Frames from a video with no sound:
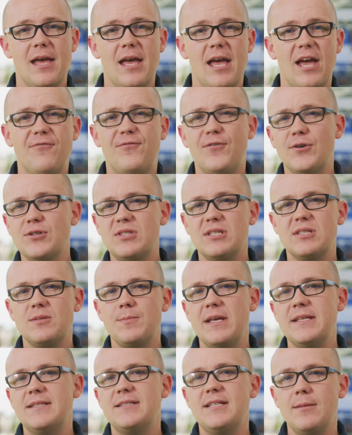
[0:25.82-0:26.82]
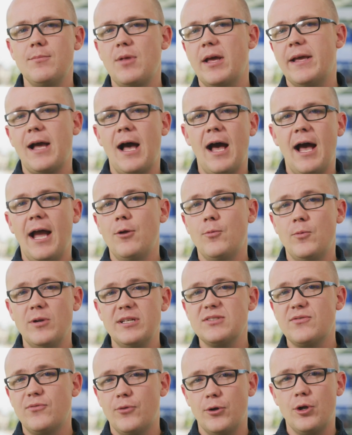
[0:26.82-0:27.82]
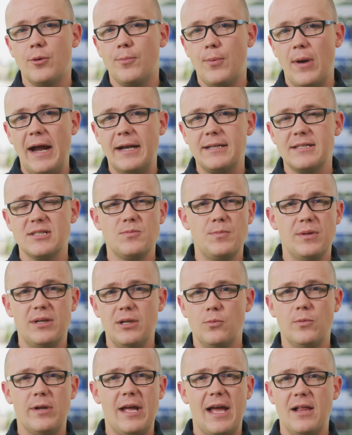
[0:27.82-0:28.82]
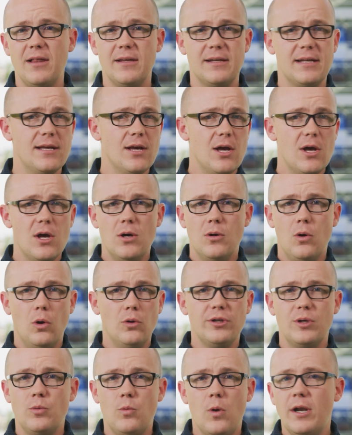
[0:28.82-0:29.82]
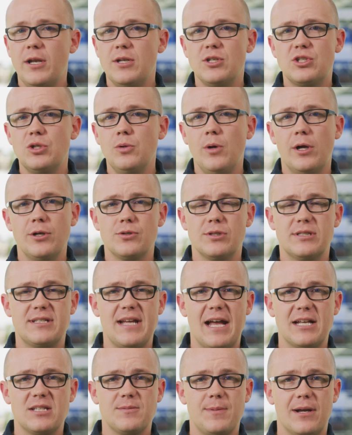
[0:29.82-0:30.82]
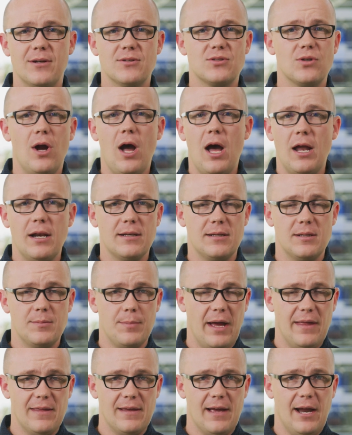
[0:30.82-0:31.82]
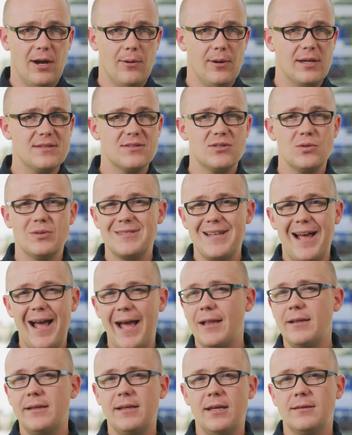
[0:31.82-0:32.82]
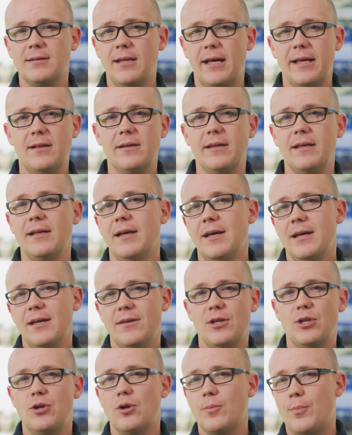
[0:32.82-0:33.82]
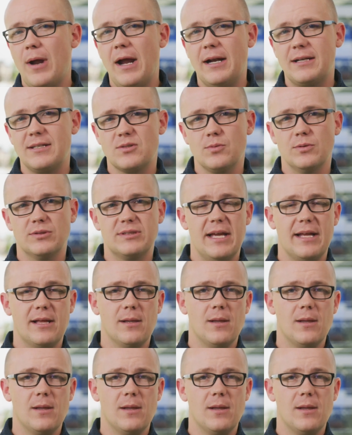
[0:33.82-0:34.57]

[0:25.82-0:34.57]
At first, this may seem like a high risk for your practice, but in reality, only 1 in 200 taxpayers are audited by the IRS, so it's highly unlikely that your practice will take a